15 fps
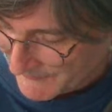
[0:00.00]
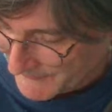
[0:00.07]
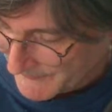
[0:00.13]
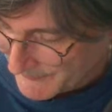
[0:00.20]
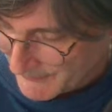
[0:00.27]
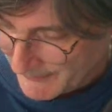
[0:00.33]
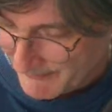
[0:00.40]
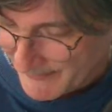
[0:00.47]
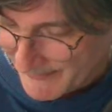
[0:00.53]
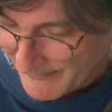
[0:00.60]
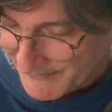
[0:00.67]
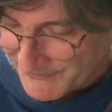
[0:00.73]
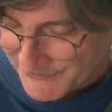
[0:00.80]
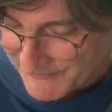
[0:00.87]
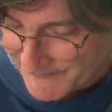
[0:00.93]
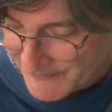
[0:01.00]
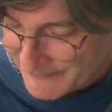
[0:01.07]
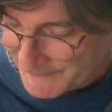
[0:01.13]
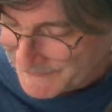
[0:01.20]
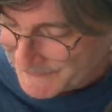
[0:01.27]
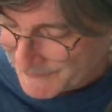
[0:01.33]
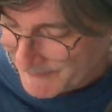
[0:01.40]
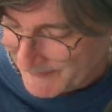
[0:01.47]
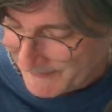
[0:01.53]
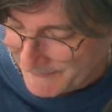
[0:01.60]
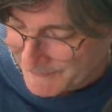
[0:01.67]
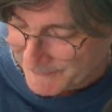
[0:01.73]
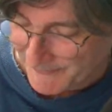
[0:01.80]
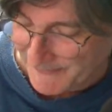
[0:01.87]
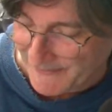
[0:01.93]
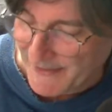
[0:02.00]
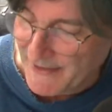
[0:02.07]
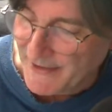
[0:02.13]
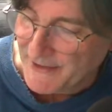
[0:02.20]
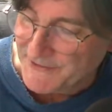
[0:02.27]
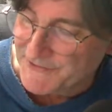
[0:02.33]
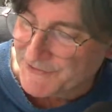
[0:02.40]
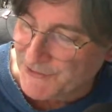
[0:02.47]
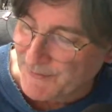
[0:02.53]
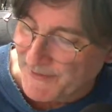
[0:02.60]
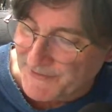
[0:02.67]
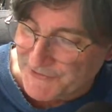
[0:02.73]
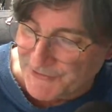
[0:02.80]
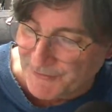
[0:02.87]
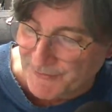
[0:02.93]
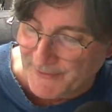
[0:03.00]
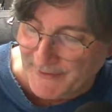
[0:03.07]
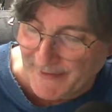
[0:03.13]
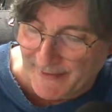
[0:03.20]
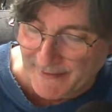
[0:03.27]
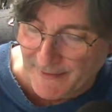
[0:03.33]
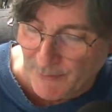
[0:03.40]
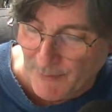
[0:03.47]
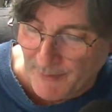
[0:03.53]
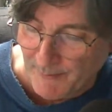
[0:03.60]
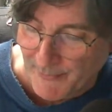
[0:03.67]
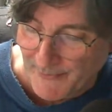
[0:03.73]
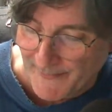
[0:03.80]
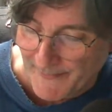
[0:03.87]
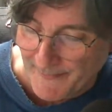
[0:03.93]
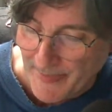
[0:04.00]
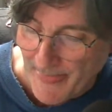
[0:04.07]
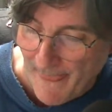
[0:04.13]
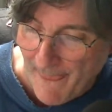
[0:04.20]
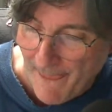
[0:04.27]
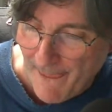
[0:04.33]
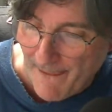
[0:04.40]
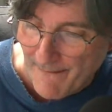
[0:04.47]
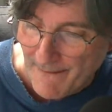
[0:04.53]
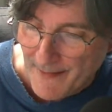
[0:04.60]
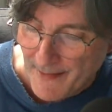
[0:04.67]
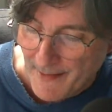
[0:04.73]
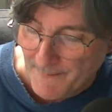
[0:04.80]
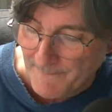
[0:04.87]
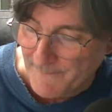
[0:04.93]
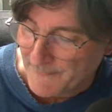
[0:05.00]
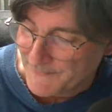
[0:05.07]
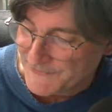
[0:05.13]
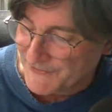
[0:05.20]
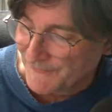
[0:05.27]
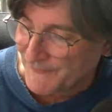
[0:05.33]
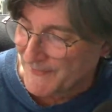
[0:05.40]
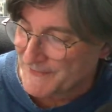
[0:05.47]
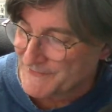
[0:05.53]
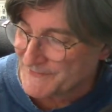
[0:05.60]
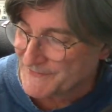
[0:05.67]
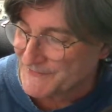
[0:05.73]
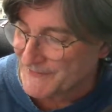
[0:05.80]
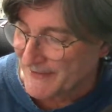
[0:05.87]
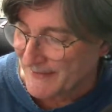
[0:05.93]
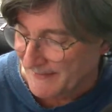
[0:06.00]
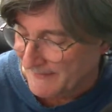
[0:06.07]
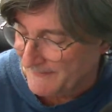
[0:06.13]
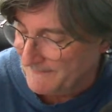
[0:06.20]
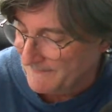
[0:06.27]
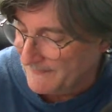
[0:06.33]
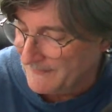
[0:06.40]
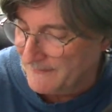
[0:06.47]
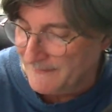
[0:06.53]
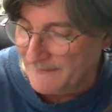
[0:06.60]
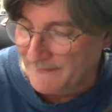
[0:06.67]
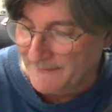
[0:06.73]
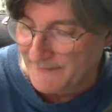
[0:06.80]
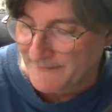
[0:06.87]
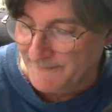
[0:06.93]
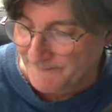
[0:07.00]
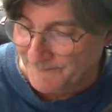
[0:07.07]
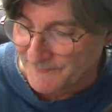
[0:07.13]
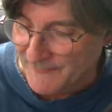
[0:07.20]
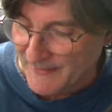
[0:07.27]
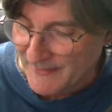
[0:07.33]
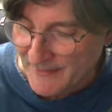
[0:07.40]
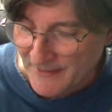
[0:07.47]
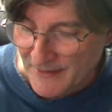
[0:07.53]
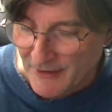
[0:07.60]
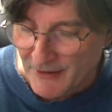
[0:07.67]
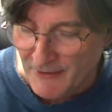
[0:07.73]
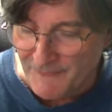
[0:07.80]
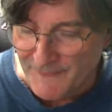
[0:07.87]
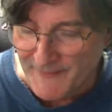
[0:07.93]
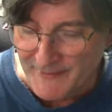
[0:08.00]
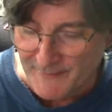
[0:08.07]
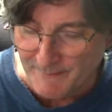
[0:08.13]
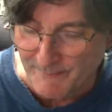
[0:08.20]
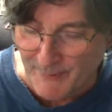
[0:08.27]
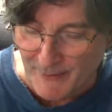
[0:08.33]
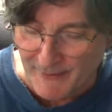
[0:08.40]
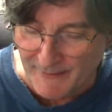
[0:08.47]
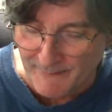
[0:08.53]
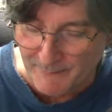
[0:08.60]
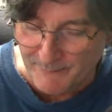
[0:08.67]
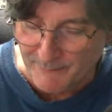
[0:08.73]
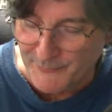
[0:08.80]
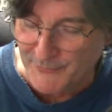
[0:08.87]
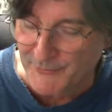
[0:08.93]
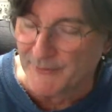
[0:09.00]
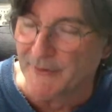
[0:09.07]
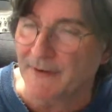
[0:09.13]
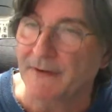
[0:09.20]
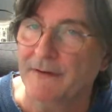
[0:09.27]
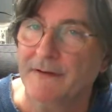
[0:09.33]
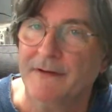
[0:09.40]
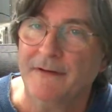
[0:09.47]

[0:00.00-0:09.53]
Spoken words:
I've got the right page. Oh, it's too many to read. It's too much to read out. I won't bother. Suffice to say, I found it by pure